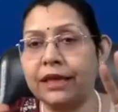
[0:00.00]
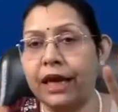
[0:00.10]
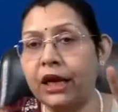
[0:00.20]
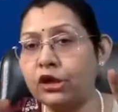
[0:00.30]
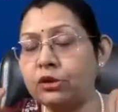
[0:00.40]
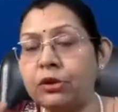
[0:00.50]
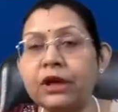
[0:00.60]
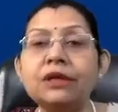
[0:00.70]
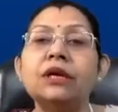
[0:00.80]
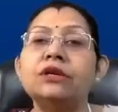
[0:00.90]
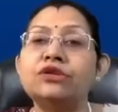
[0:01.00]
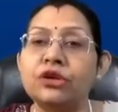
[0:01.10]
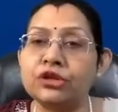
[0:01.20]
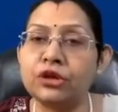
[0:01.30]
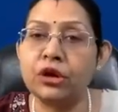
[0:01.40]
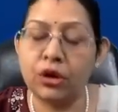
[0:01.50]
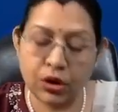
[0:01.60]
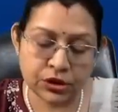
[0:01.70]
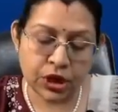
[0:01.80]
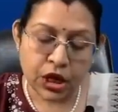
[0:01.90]
an anatomical structural
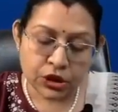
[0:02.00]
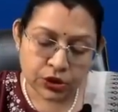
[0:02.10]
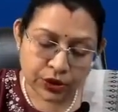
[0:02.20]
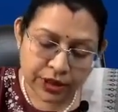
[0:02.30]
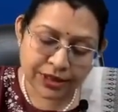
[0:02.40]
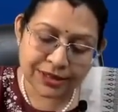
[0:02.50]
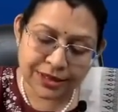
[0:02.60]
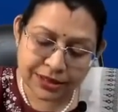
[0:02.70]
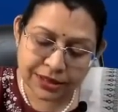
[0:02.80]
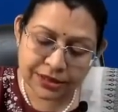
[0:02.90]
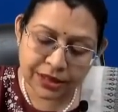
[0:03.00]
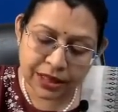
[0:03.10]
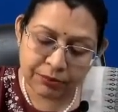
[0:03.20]
loss. So yes, this is the